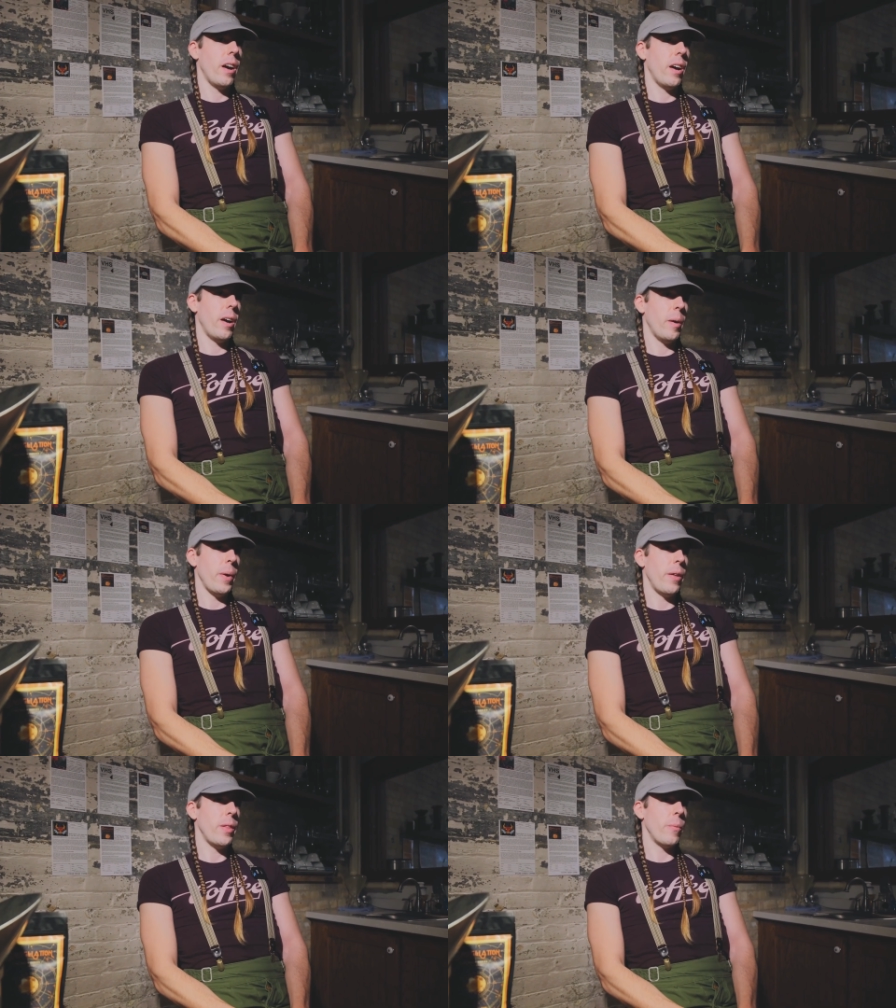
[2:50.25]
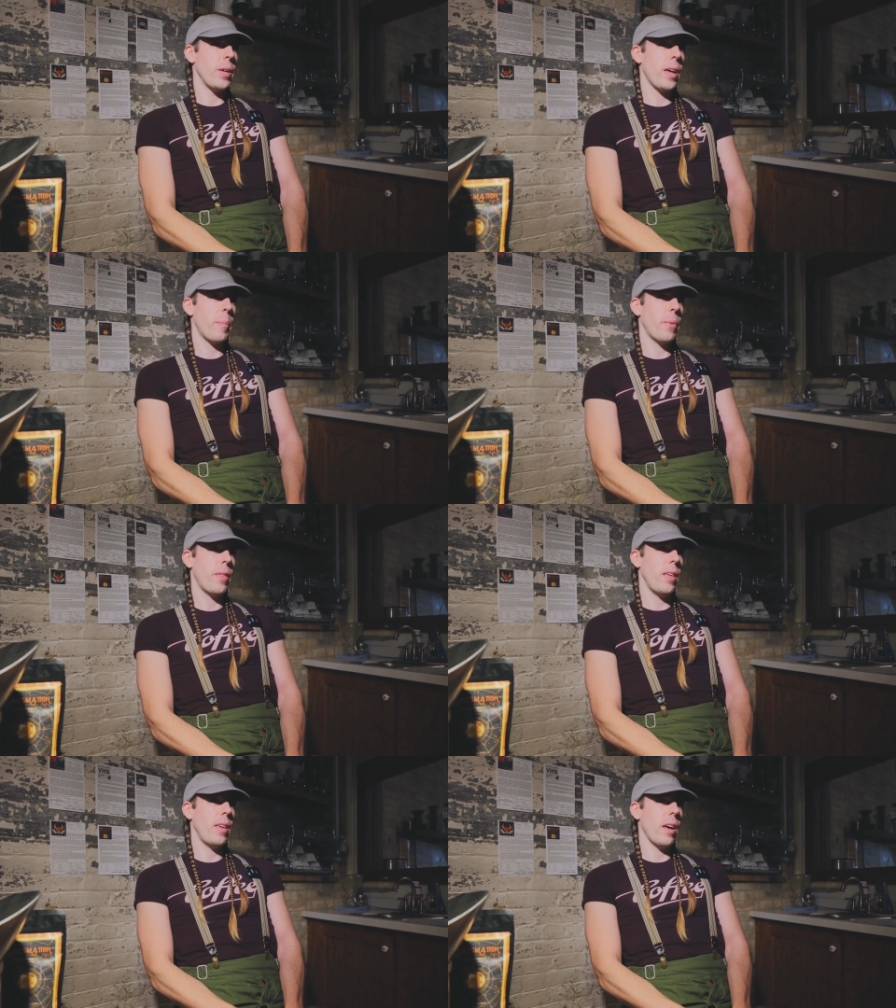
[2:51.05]
um, and then we kept
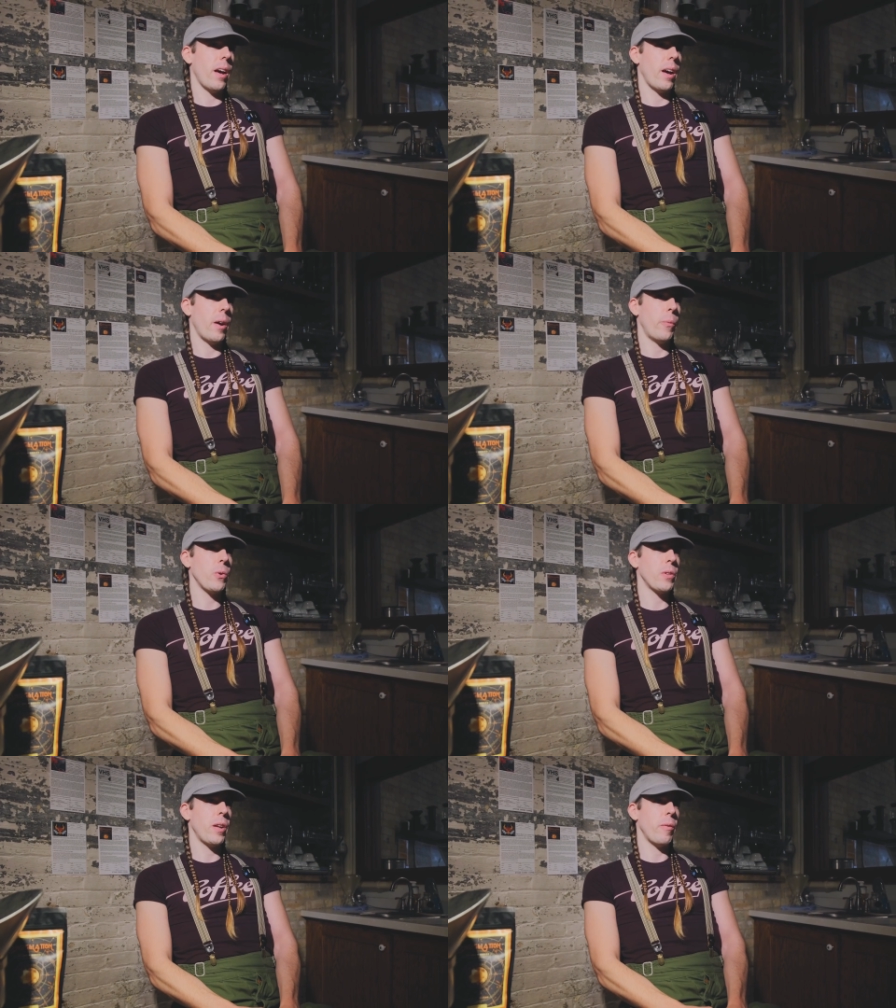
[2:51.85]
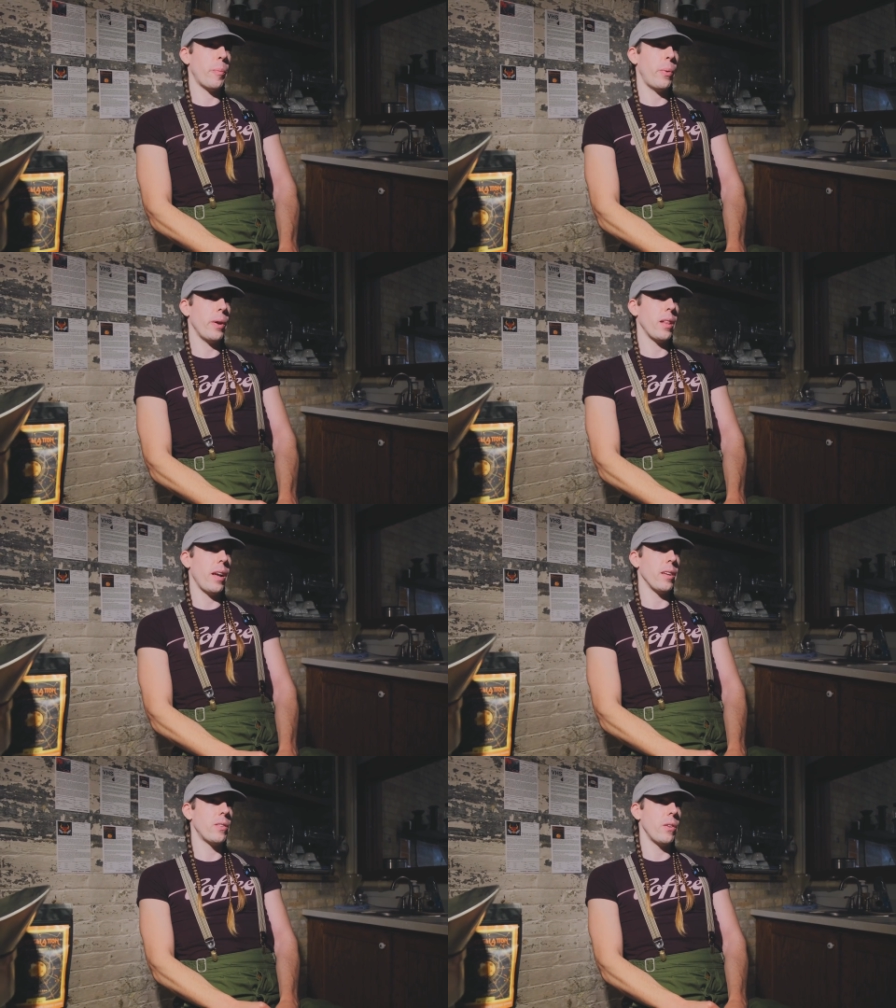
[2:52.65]
the uh, roast level pretty
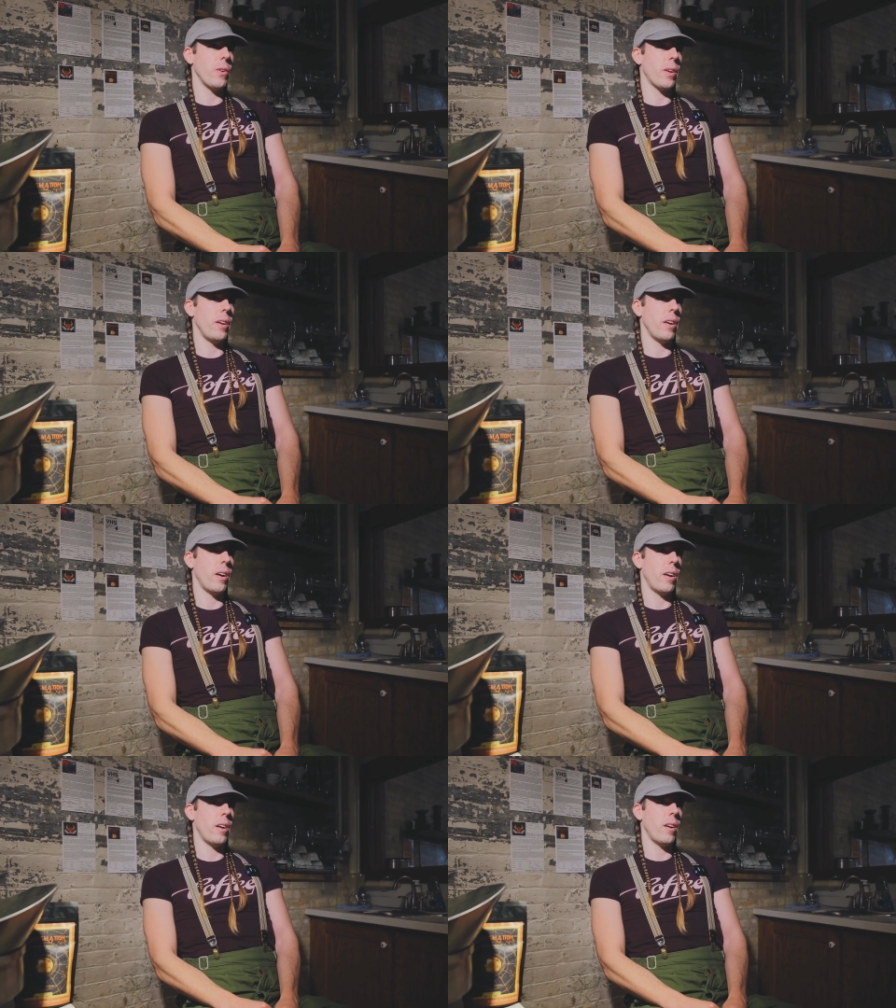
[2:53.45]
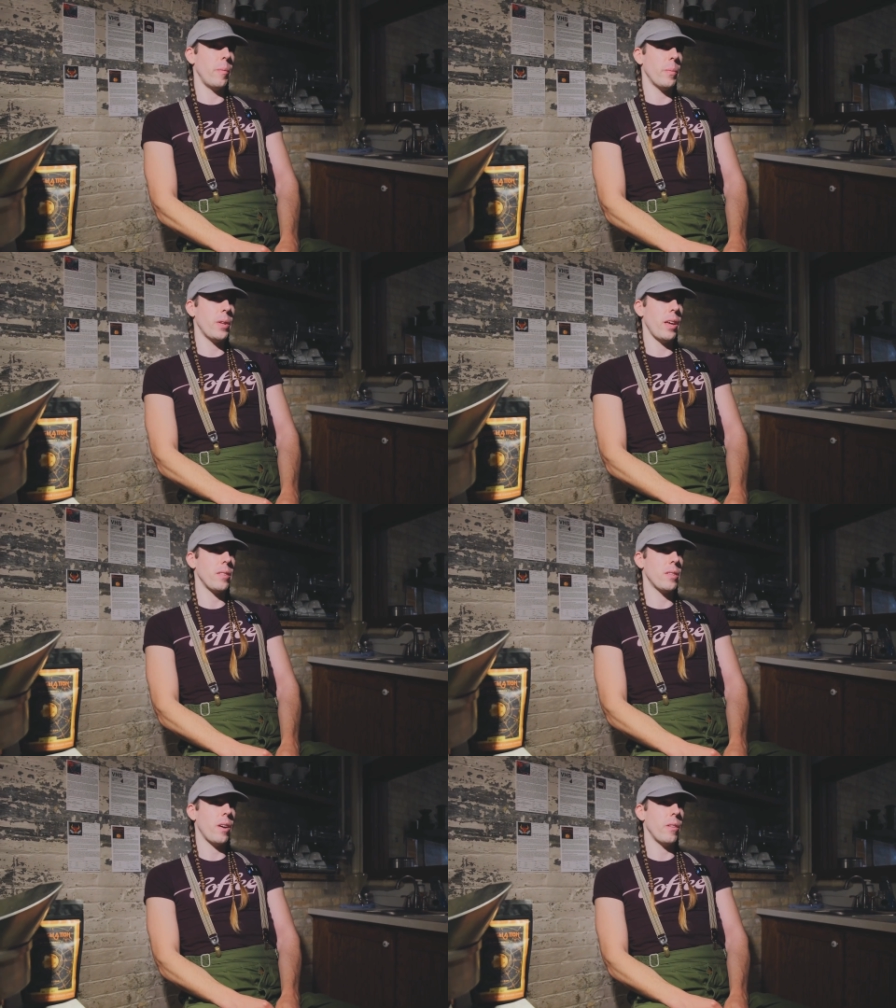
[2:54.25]
light so you can uh, um,
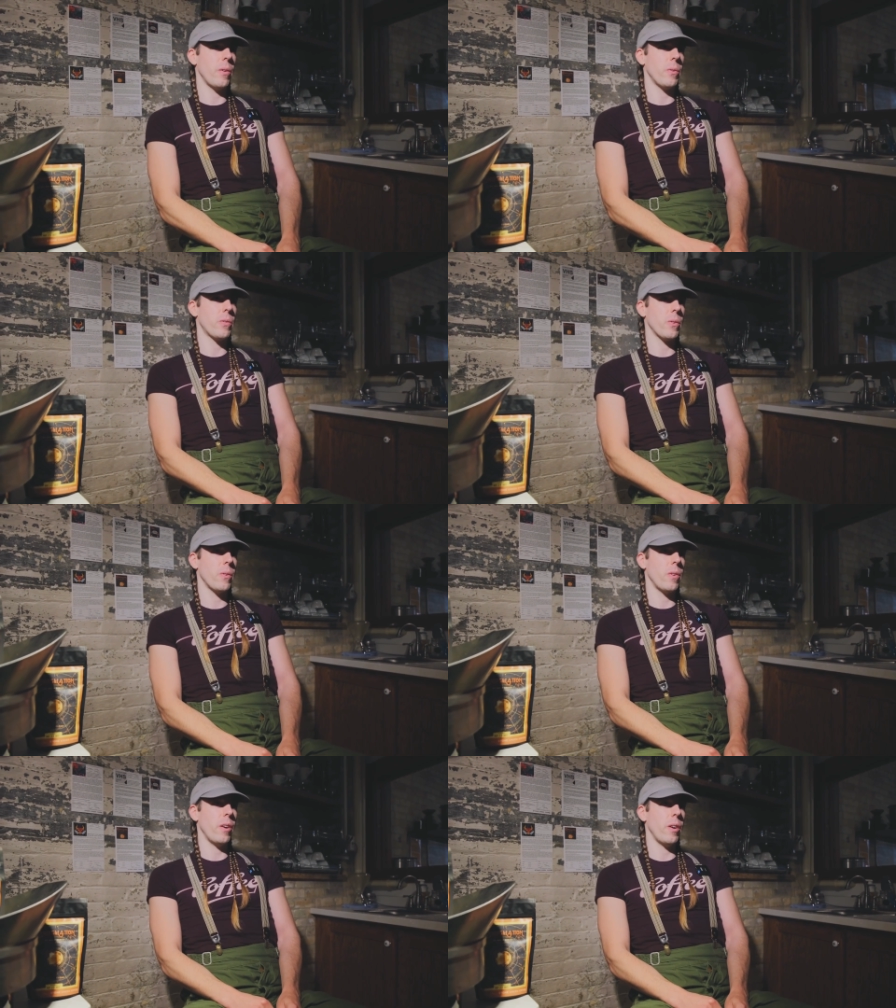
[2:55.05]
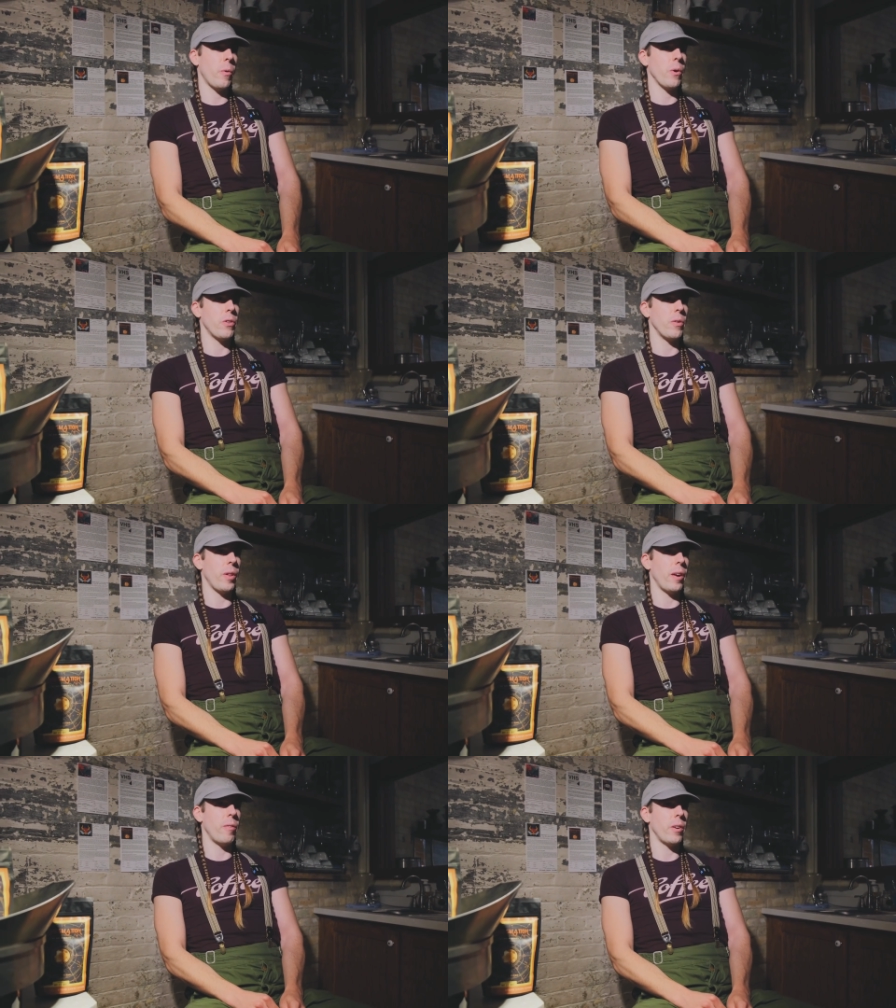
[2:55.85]
taste all those uh, origin
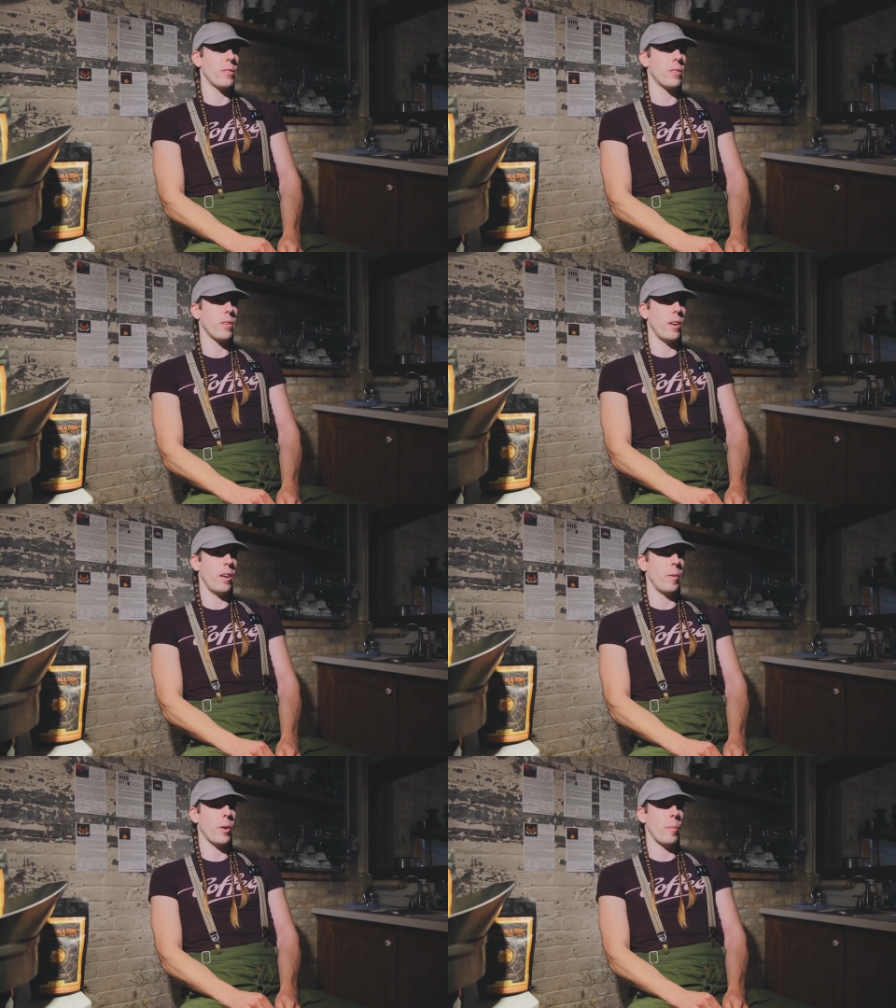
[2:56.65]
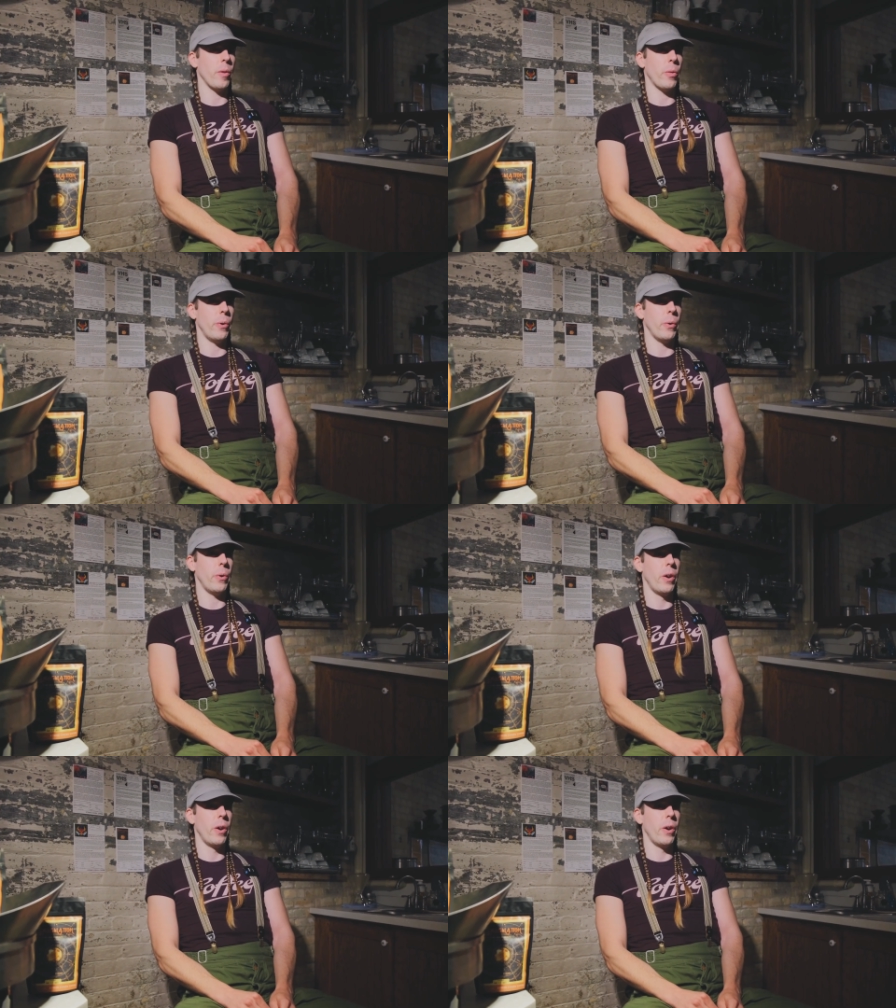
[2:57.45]
flavors um, coming through.